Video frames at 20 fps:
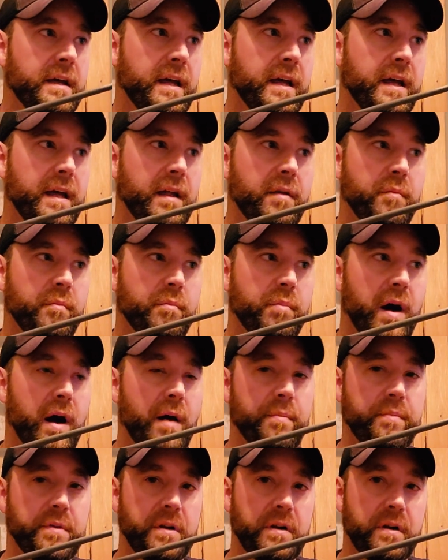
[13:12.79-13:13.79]
and
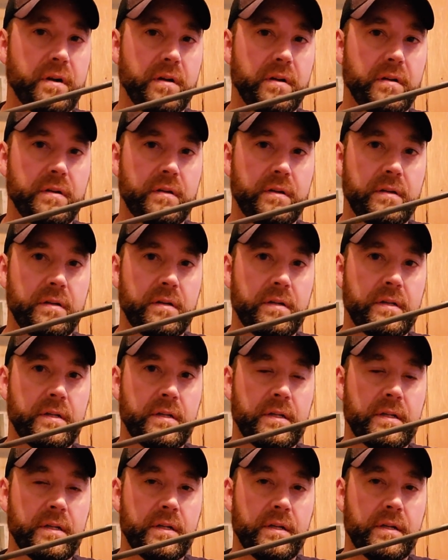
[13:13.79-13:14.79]
pop your
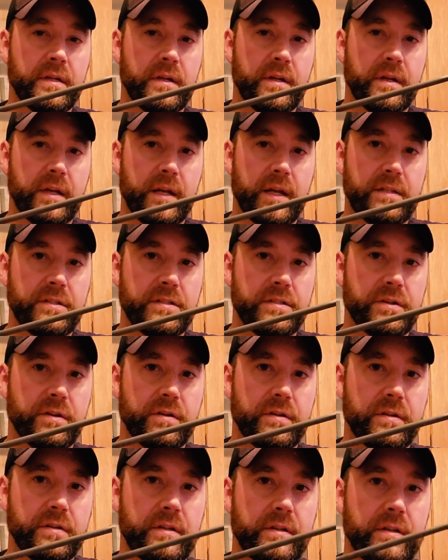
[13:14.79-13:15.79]

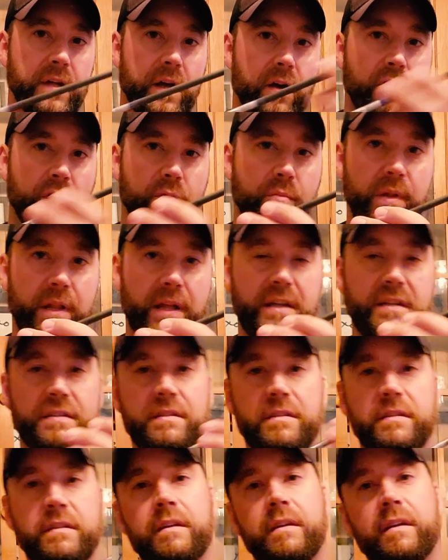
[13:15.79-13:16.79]
insert out of
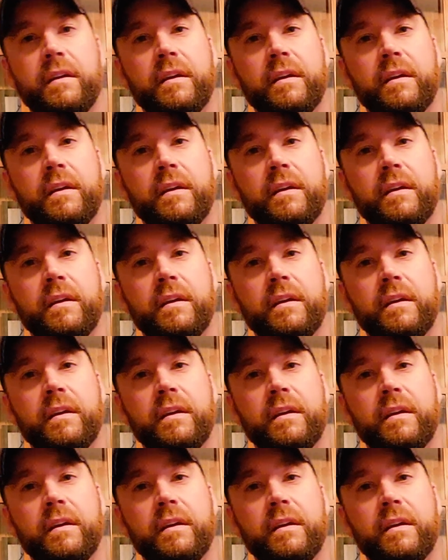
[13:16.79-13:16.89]
place,